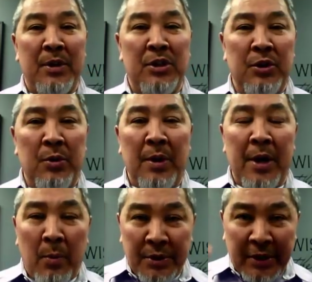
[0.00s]
is you. In
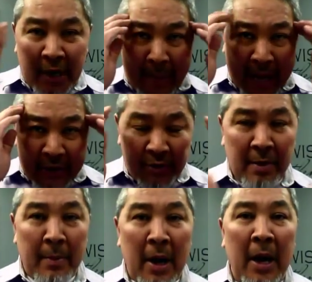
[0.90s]
other words, you got to master
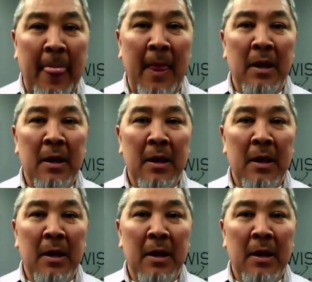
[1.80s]
the mind.